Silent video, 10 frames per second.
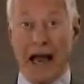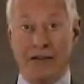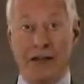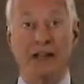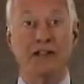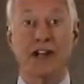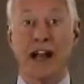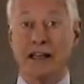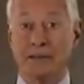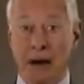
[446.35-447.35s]
as it has
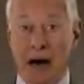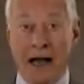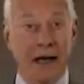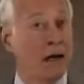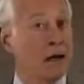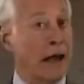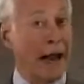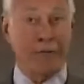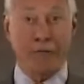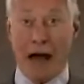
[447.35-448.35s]
changed mine
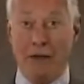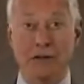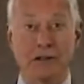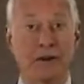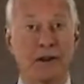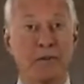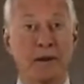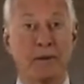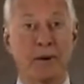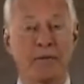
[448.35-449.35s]
and thousands of other
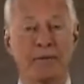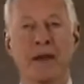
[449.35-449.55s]
people.